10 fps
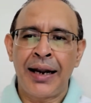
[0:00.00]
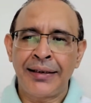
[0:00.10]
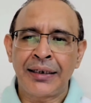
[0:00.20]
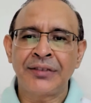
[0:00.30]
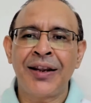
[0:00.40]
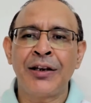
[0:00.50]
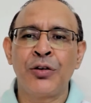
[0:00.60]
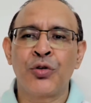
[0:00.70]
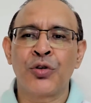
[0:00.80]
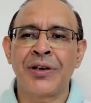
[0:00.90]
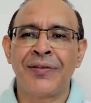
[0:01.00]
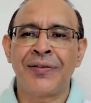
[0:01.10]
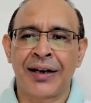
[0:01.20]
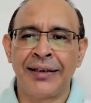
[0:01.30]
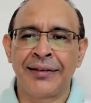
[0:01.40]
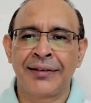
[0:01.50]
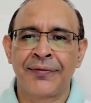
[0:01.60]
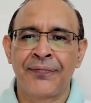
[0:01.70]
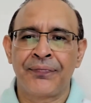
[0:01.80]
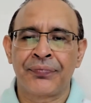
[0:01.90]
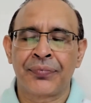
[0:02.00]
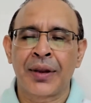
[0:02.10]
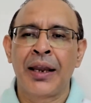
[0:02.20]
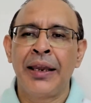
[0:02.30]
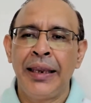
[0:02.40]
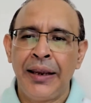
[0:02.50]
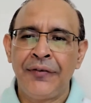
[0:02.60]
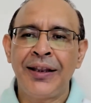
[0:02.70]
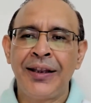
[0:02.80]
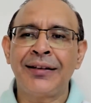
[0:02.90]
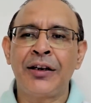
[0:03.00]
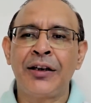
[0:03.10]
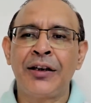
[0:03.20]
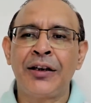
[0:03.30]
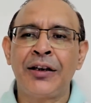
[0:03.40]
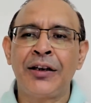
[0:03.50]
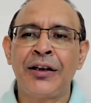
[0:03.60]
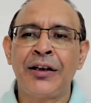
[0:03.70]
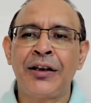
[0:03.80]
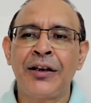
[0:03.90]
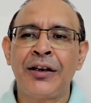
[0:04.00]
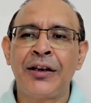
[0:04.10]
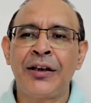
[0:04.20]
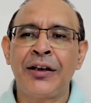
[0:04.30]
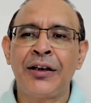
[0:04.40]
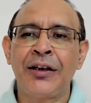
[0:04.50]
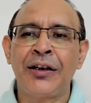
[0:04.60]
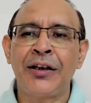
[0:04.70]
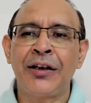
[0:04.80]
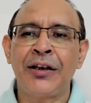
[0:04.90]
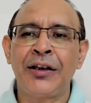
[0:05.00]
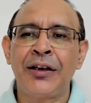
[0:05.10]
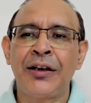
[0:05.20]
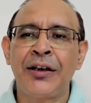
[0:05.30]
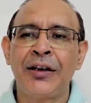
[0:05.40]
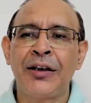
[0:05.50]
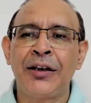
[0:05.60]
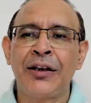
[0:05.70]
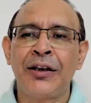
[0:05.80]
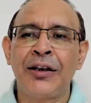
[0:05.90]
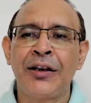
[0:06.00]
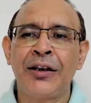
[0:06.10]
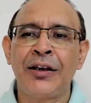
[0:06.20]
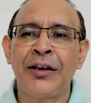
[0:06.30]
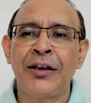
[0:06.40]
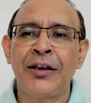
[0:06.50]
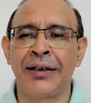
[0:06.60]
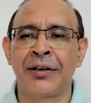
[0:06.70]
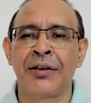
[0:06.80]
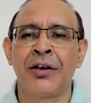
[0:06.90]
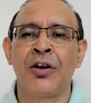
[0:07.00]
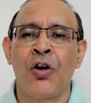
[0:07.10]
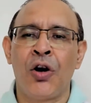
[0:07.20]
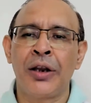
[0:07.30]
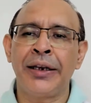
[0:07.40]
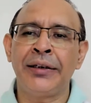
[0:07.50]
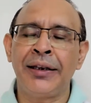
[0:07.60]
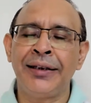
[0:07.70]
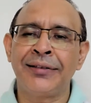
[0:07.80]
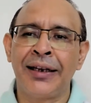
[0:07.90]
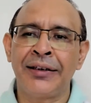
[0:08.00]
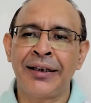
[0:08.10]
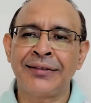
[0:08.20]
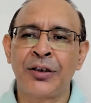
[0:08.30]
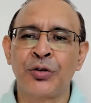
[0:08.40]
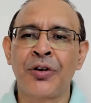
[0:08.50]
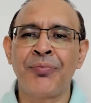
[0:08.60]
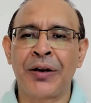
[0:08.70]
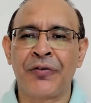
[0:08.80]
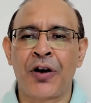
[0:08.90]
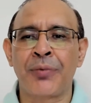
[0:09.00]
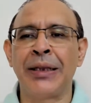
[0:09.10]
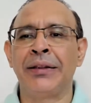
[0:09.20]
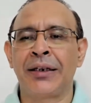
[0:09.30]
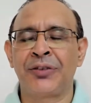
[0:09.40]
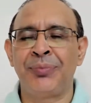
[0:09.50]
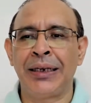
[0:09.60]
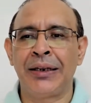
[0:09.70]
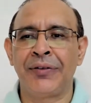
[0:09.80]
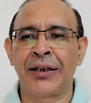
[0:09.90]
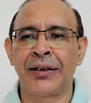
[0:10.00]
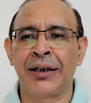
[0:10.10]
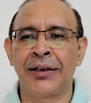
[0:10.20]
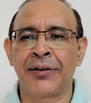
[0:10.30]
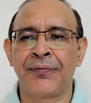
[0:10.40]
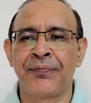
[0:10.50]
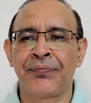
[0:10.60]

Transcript: And that is why glucose levels rise. If there is a dawn phenomenon, you have to increase the dose of the insulin that you were giving at night, or increase the dose of metformin that is being given at night.